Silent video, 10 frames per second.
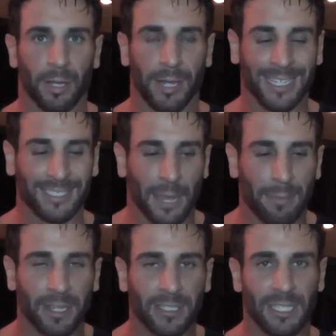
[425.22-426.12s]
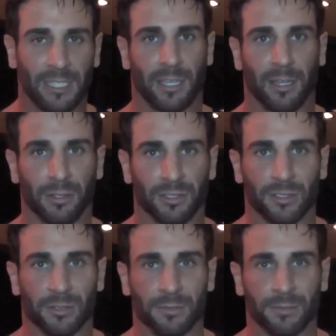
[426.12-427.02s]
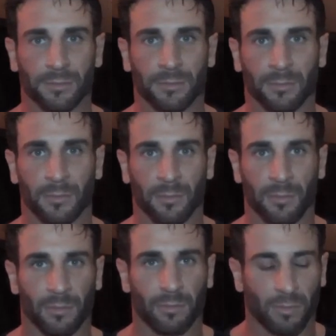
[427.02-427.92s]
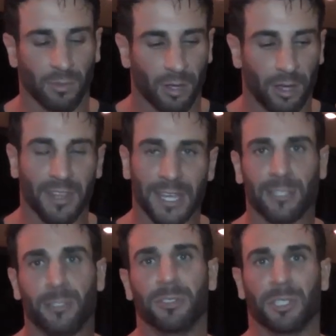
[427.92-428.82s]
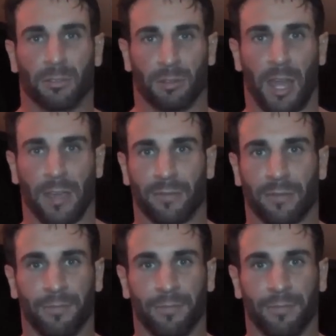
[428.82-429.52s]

Examine the details of the issues in your life.